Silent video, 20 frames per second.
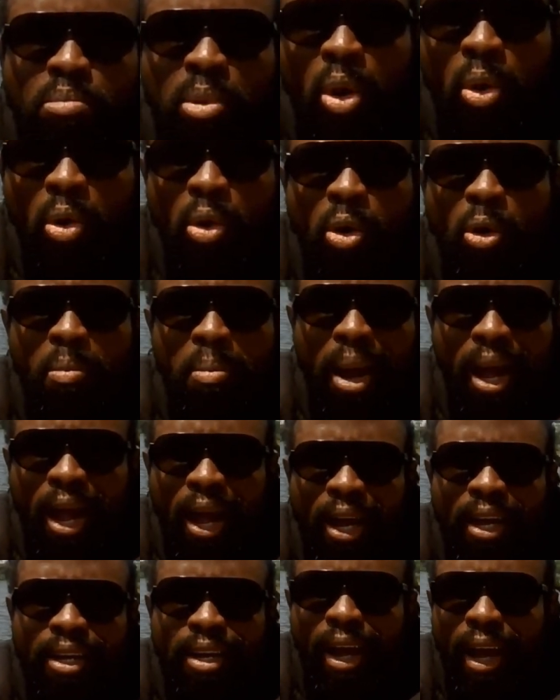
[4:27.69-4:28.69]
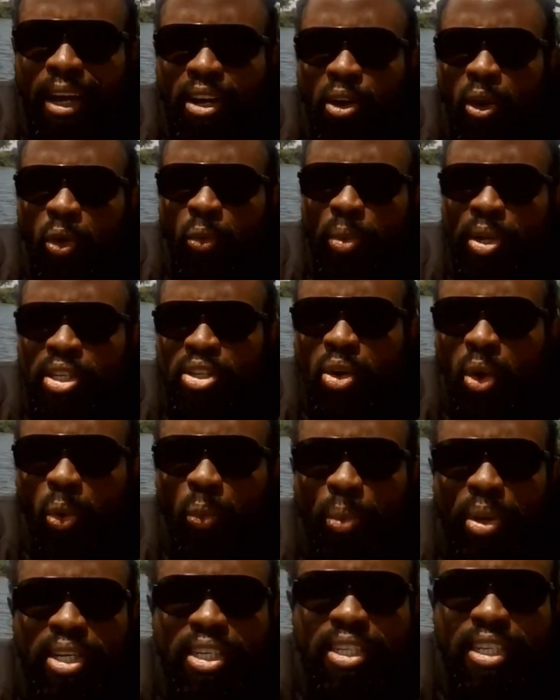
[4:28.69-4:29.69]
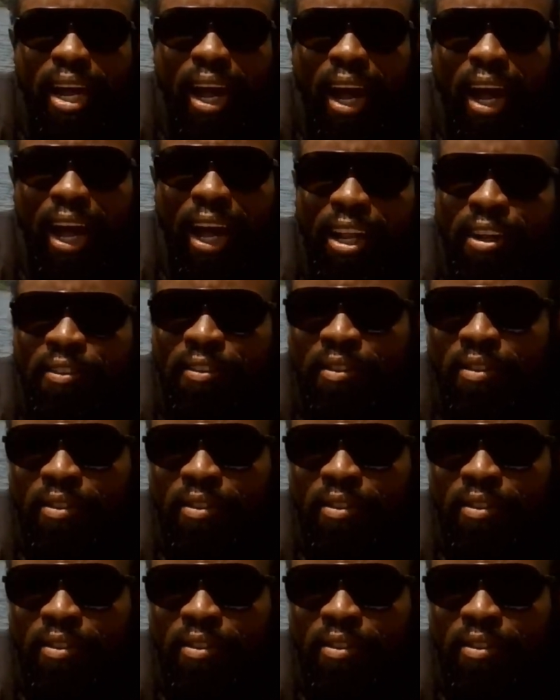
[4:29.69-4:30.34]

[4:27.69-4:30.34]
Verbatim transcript: Bungo banga, go, go, go, go.